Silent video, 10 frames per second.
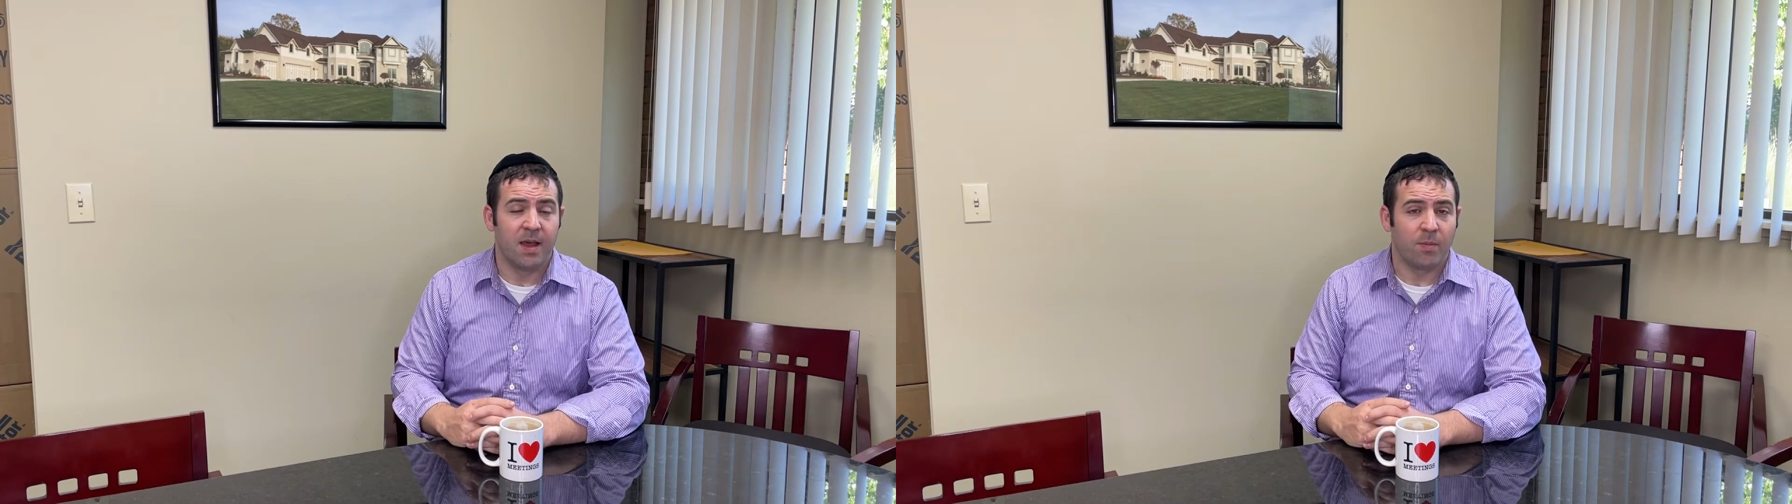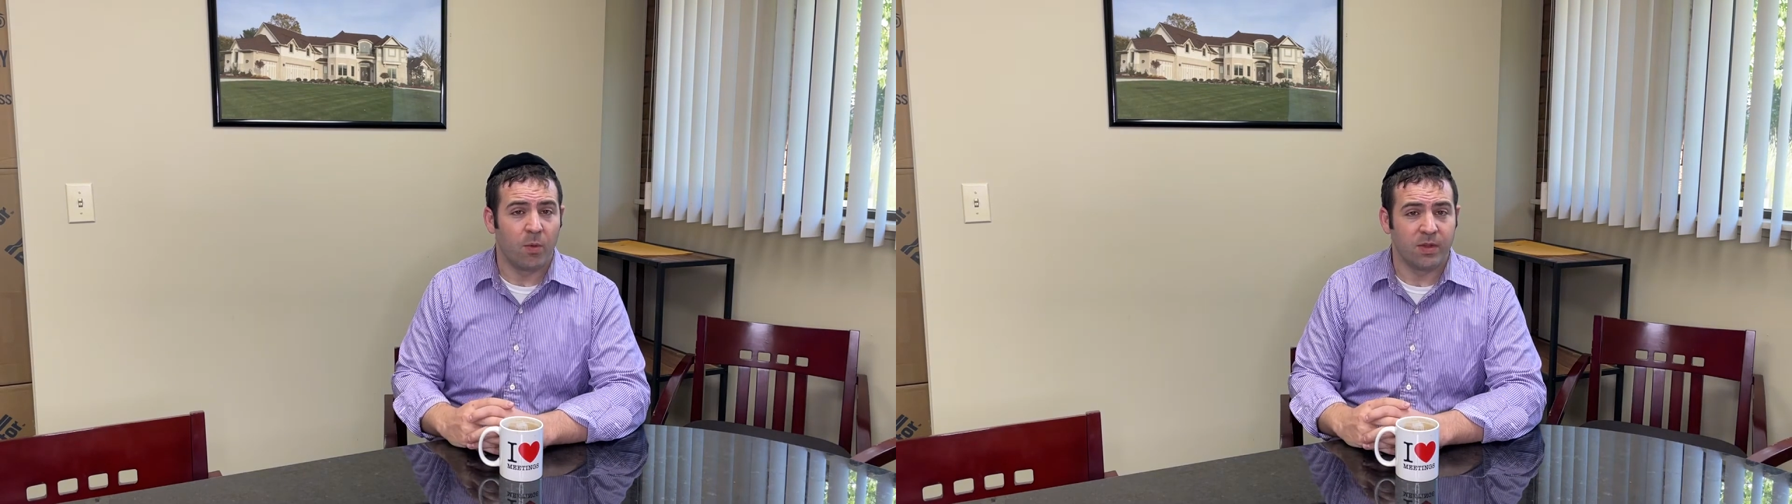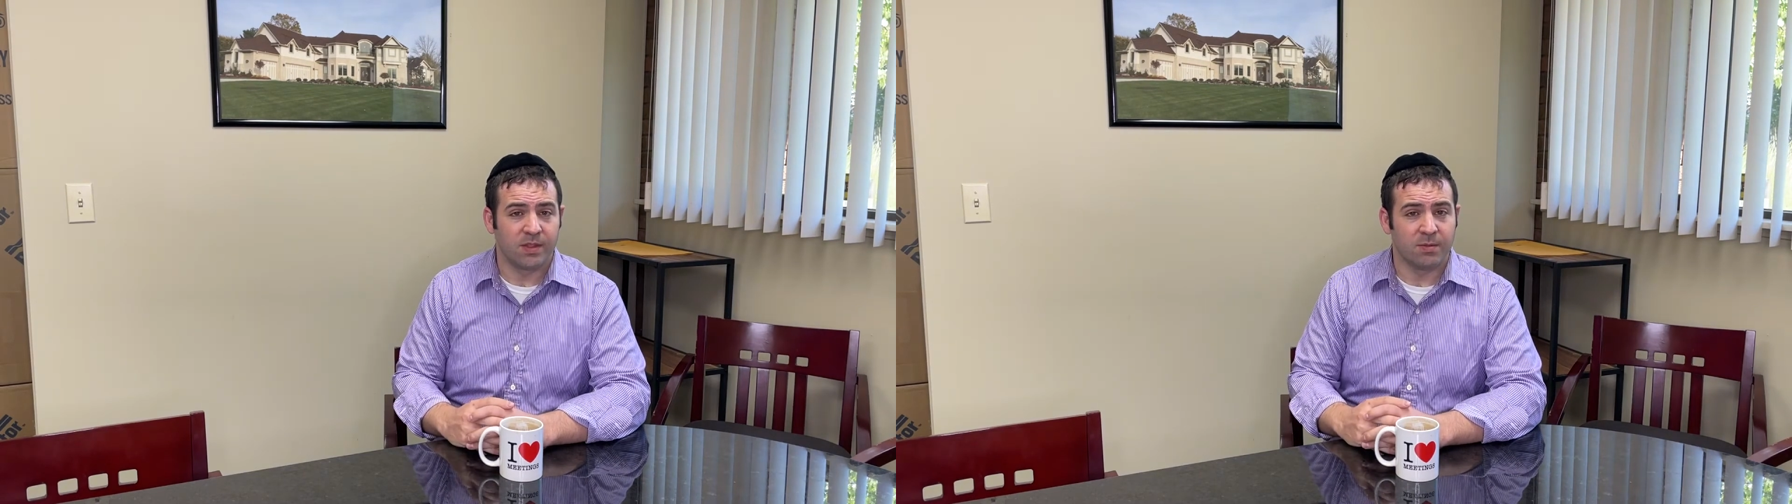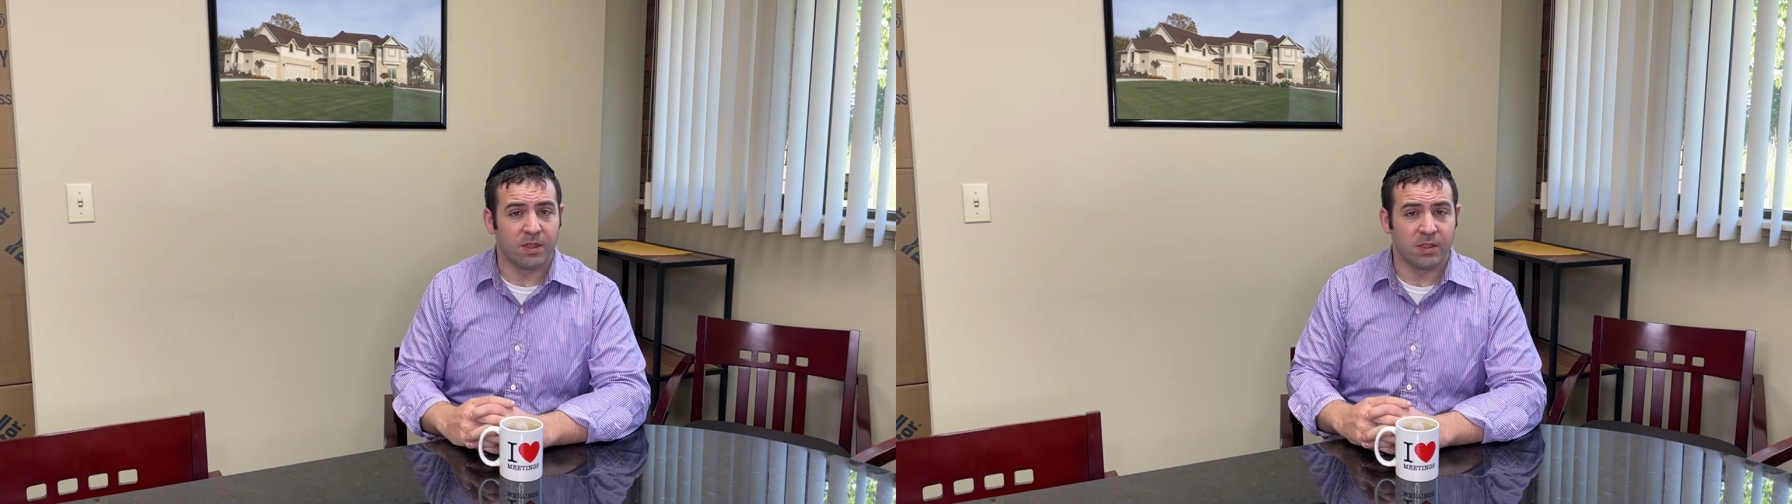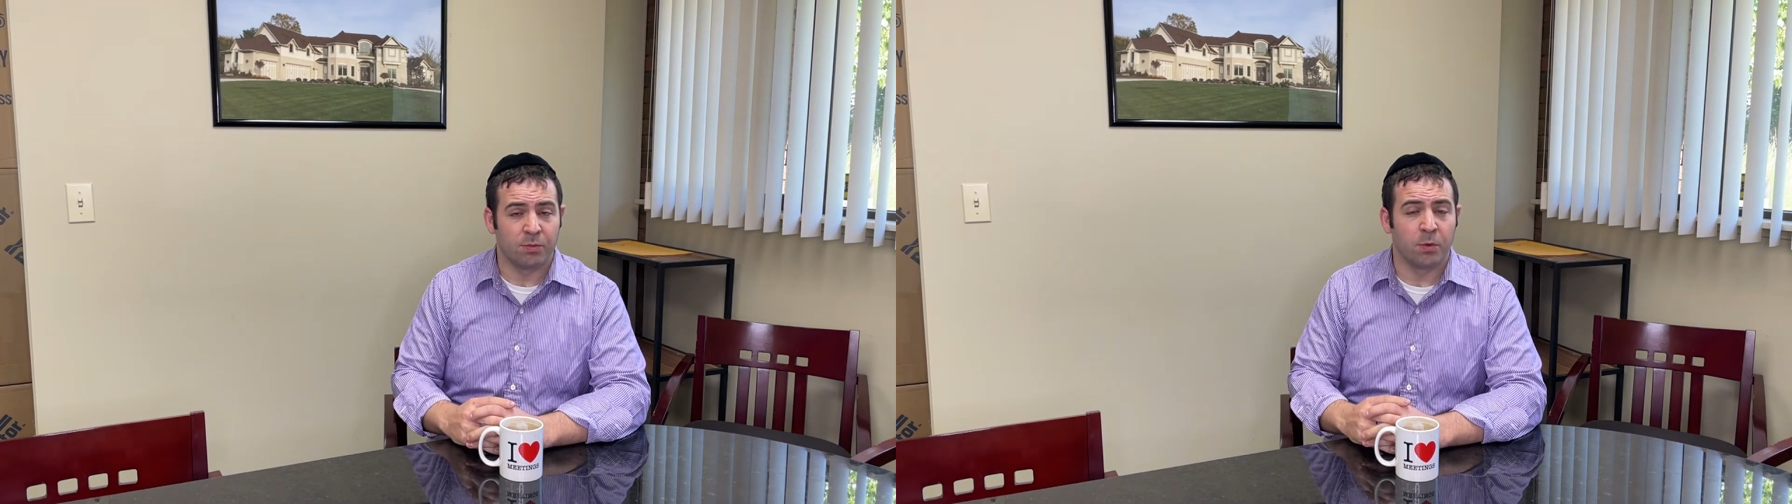but once somebody
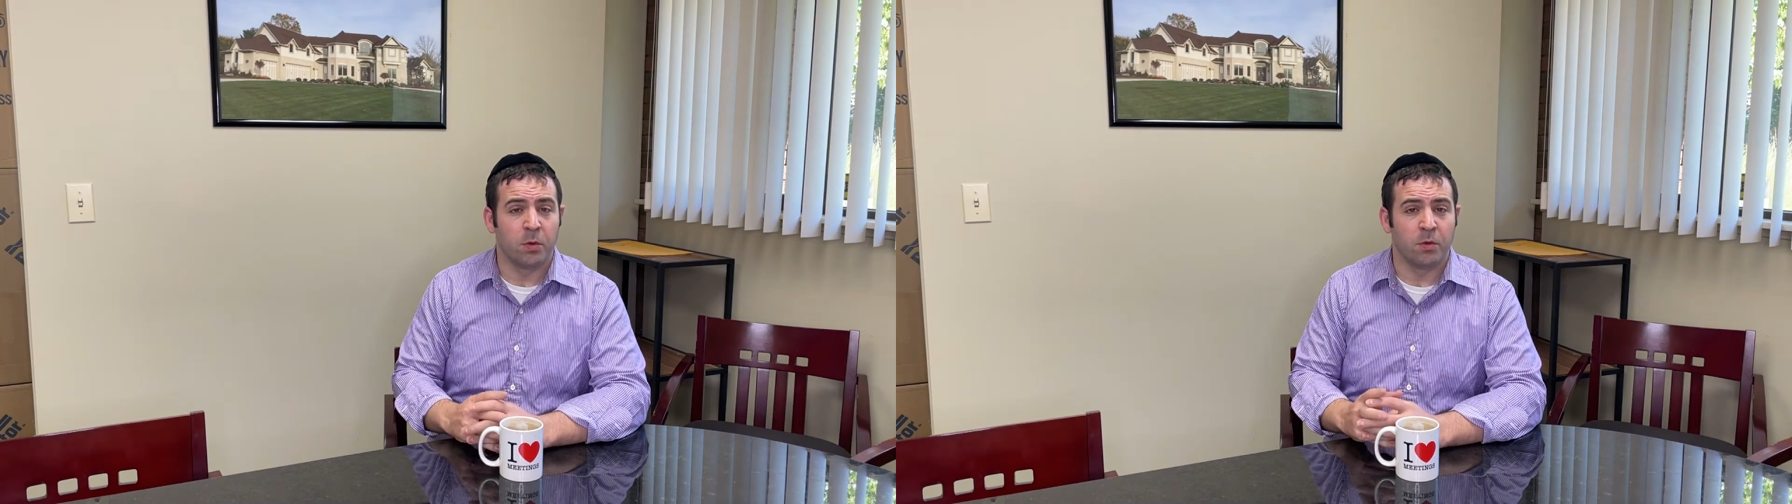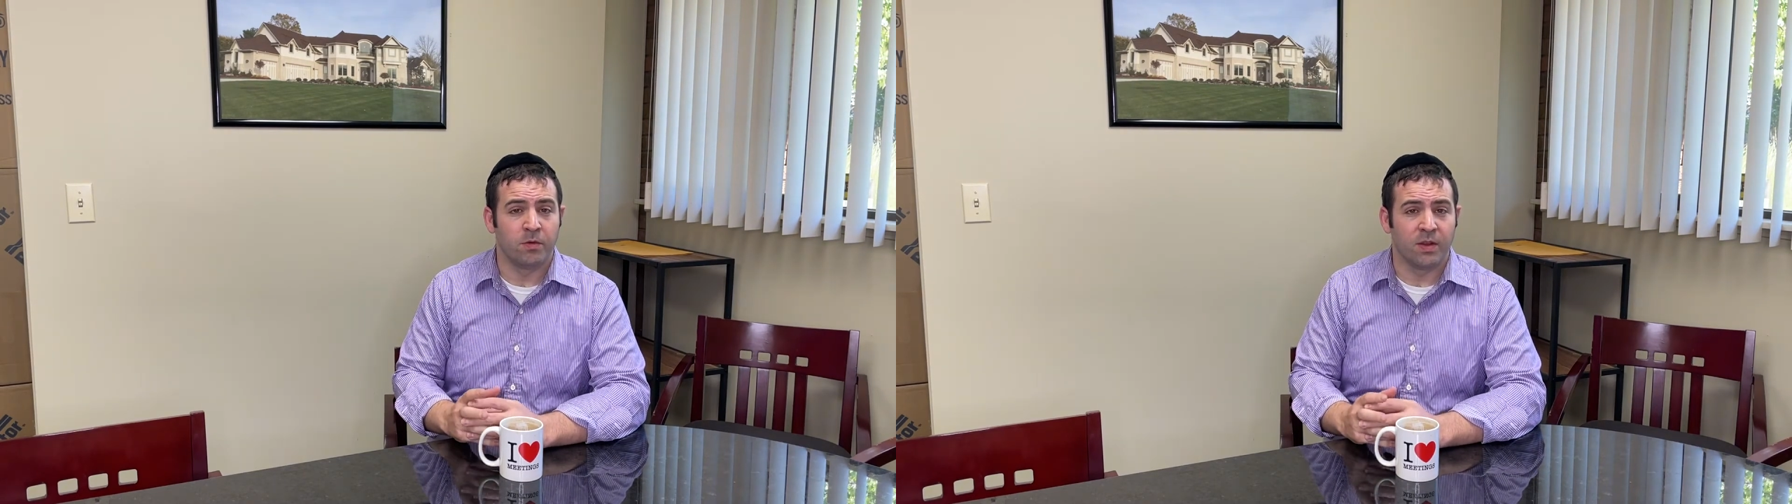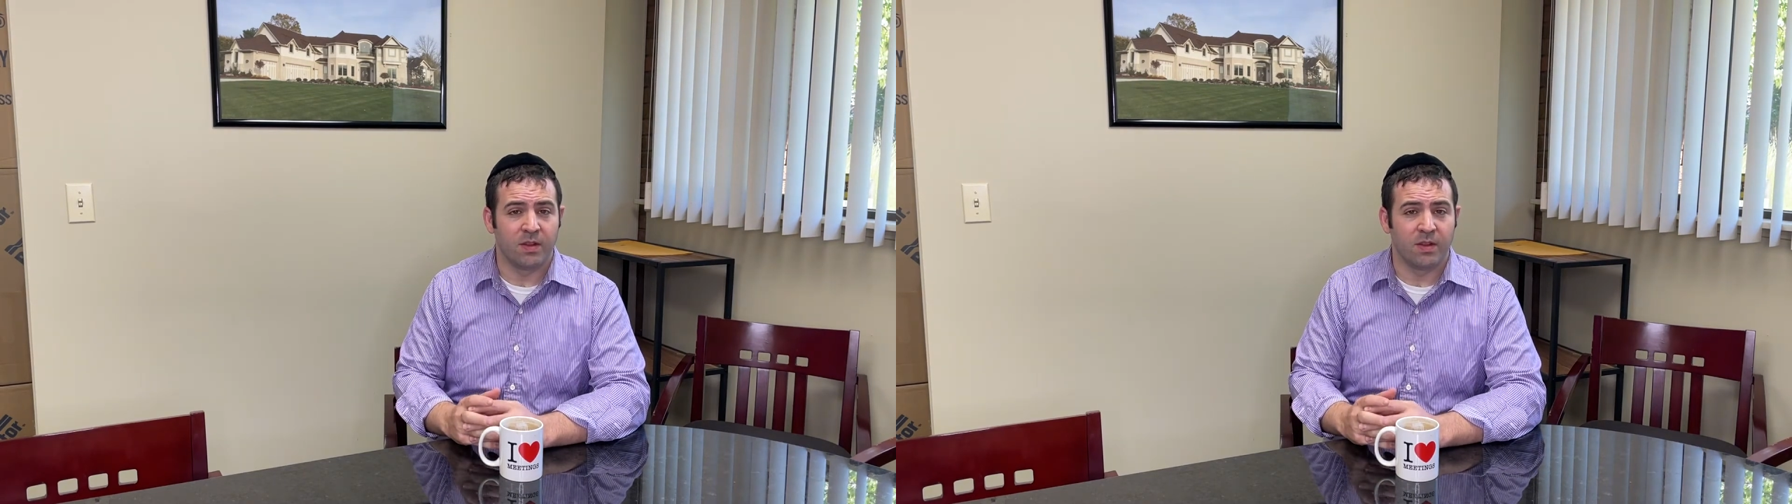is approved,